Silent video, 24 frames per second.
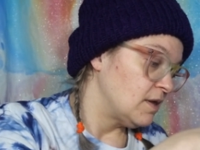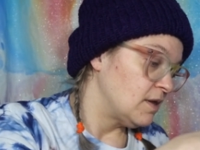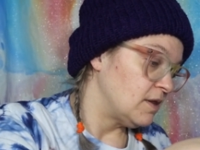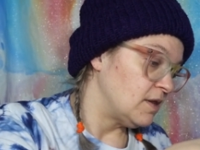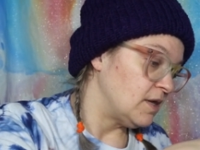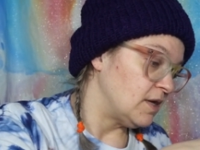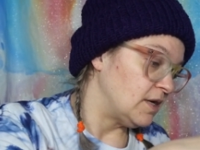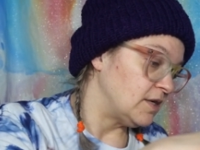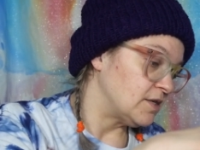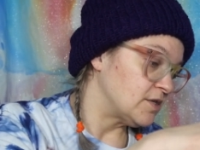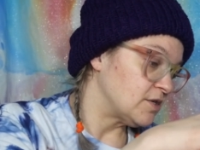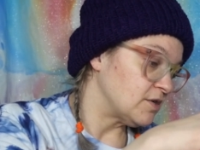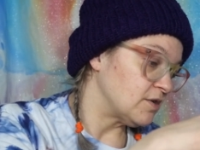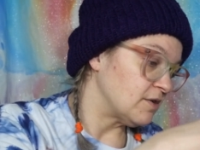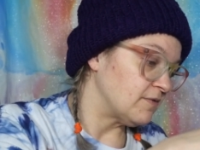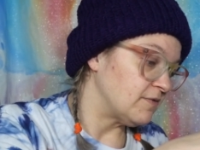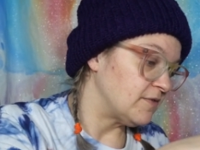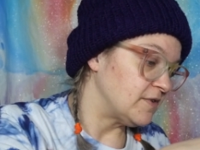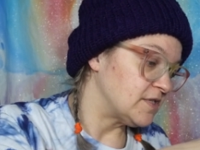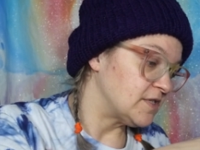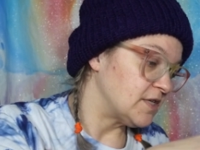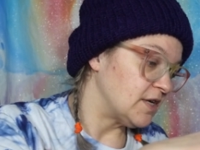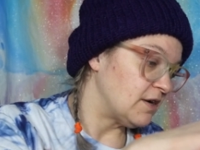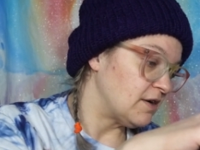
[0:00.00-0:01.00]
the
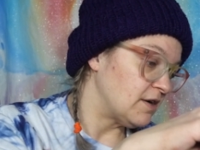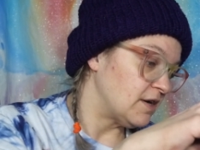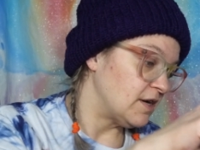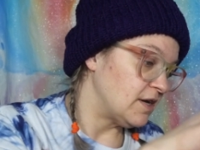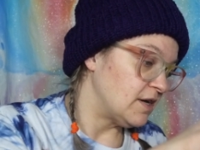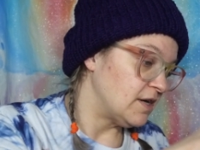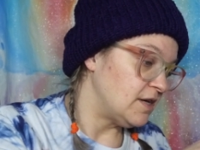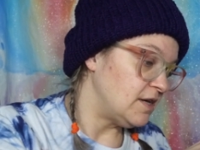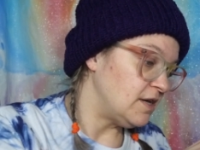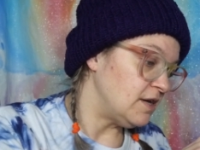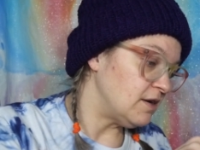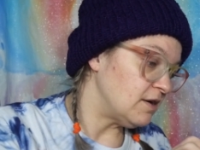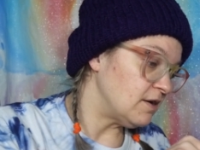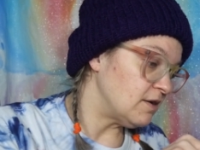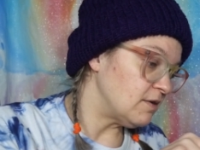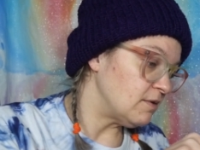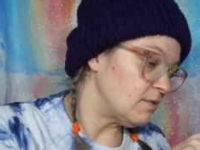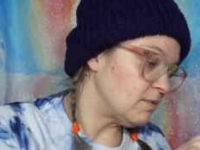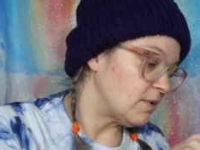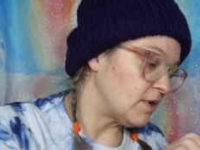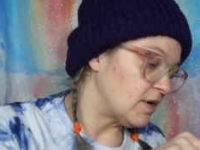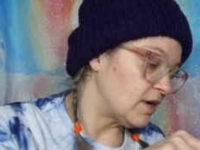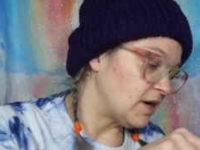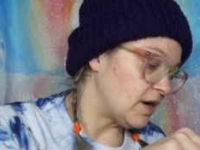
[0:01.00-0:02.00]
surface area here
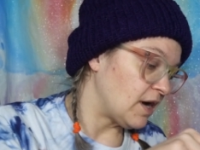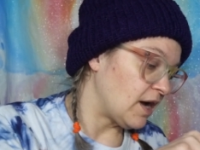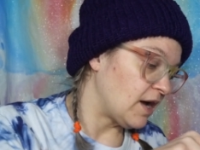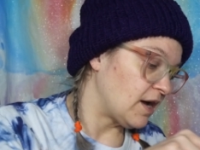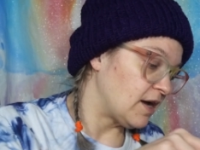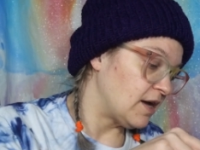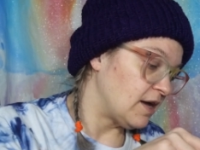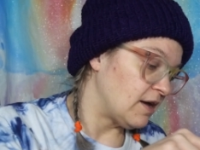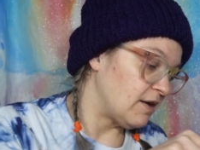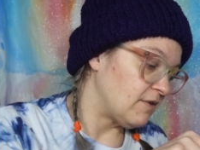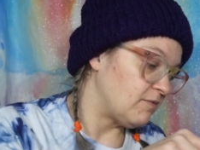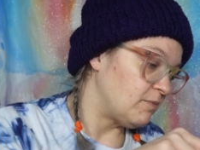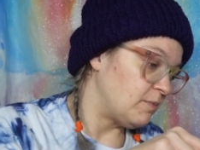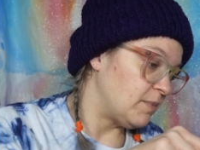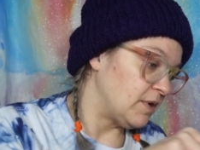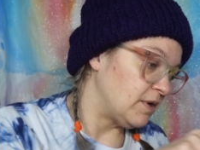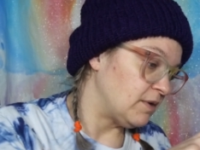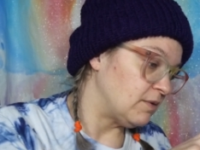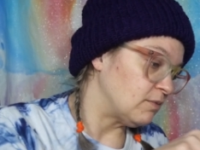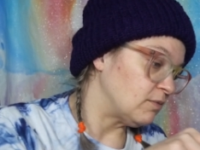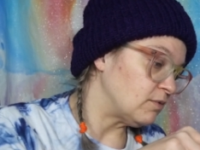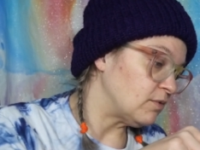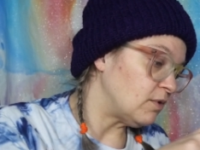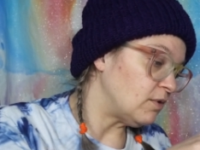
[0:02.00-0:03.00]
where I have
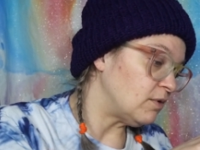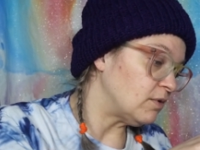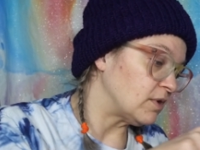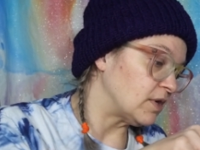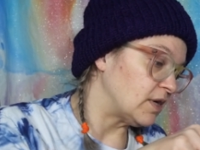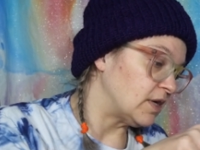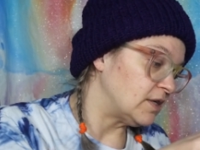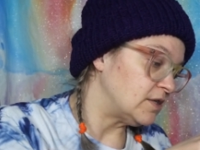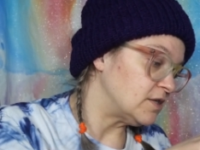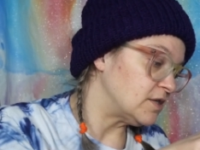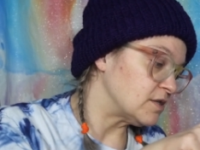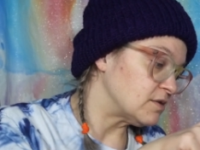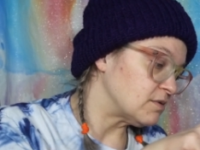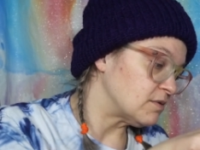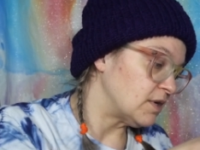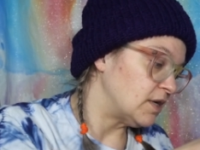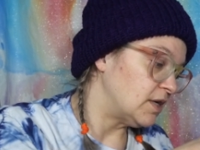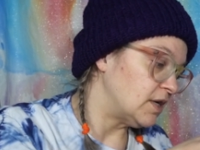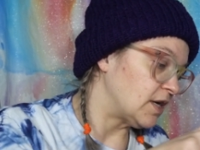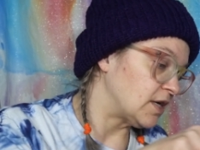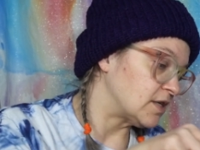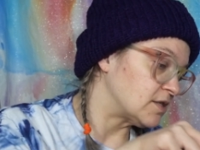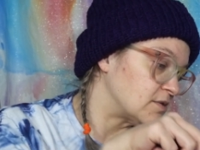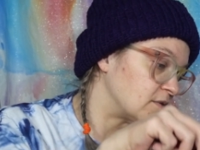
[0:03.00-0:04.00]
been rolling, just right
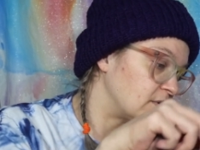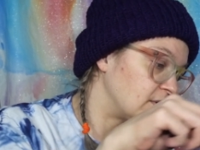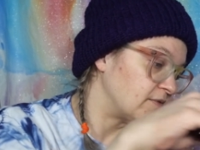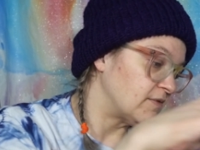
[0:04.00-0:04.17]
next to it.